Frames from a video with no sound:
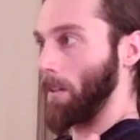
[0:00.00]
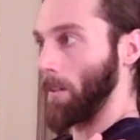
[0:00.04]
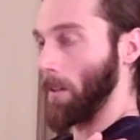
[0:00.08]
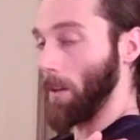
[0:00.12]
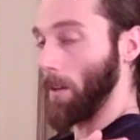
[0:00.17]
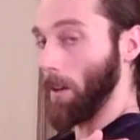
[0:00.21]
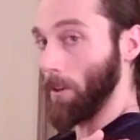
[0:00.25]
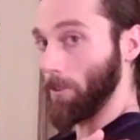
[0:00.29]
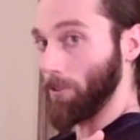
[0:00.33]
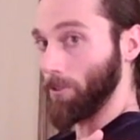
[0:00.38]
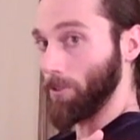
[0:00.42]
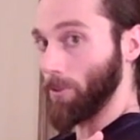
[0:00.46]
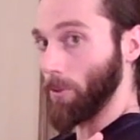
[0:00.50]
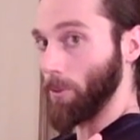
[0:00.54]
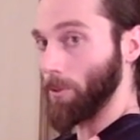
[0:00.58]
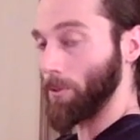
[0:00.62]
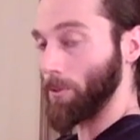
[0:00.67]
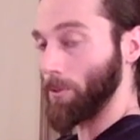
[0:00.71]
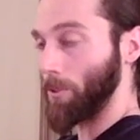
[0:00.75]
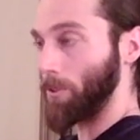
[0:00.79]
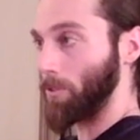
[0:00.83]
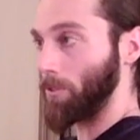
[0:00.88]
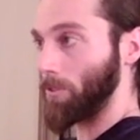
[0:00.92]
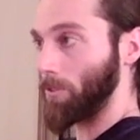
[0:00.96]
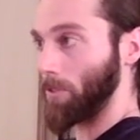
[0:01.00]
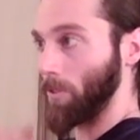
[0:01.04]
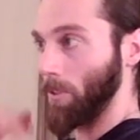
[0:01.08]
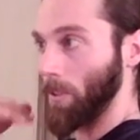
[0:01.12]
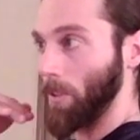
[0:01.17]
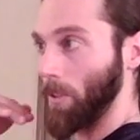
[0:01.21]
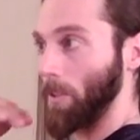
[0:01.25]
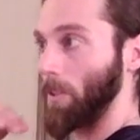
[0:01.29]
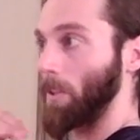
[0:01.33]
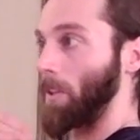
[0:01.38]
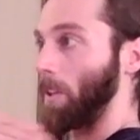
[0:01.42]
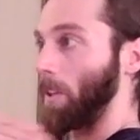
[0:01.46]
our shoulders,
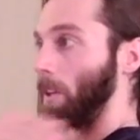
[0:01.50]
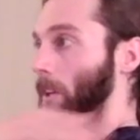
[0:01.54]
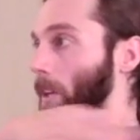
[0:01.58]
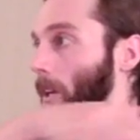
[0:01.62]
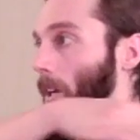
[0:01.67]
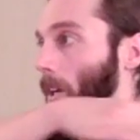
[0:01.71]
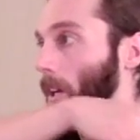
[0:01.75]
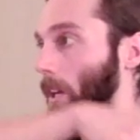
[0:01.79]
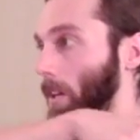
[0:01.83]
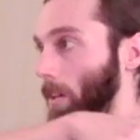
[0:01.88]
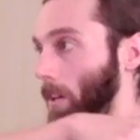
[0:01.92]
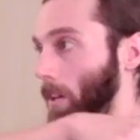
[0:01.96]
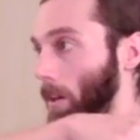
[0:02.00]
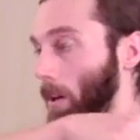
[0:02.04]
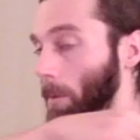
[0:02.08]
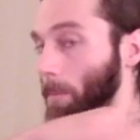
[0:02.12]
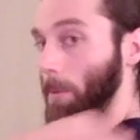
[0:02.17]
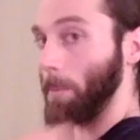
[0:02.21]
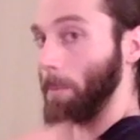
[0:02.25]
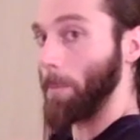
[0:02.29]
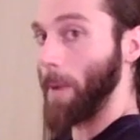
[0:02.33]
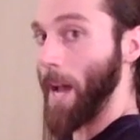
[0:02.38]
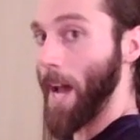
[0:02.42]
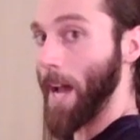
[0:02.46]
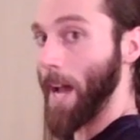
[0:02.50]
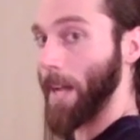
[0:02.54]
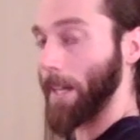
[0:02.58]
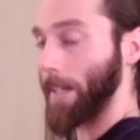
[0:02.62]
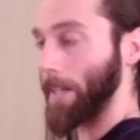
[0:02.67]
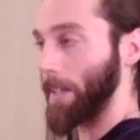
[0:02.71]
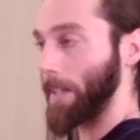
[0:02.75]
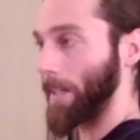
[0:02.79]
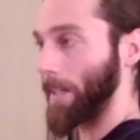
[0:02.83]
our upper back.